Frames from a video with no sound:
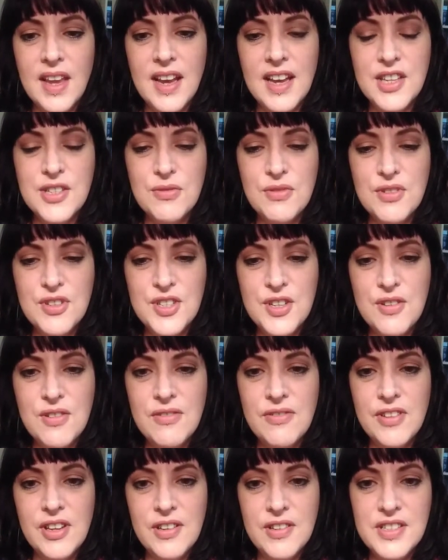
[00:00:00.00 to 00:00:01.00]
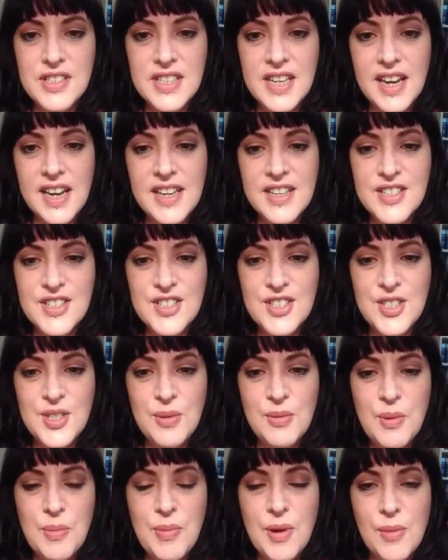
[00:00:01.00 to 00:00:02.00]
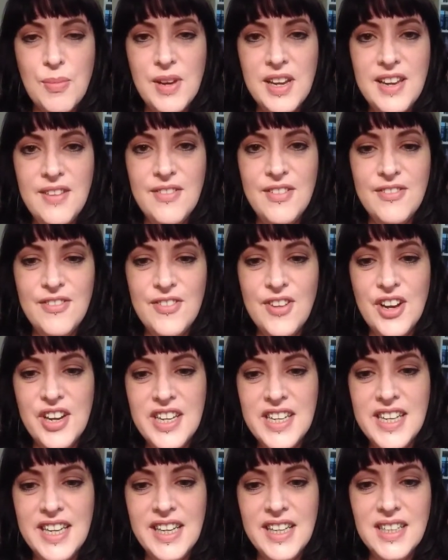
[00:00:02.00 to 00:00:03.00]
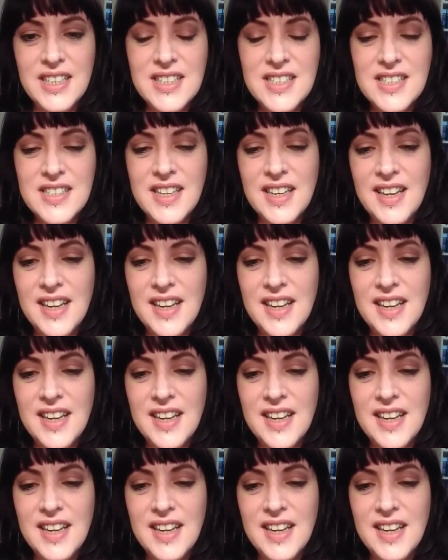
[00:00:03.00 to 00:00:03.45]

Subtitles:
as a result of those tests you were probably given findings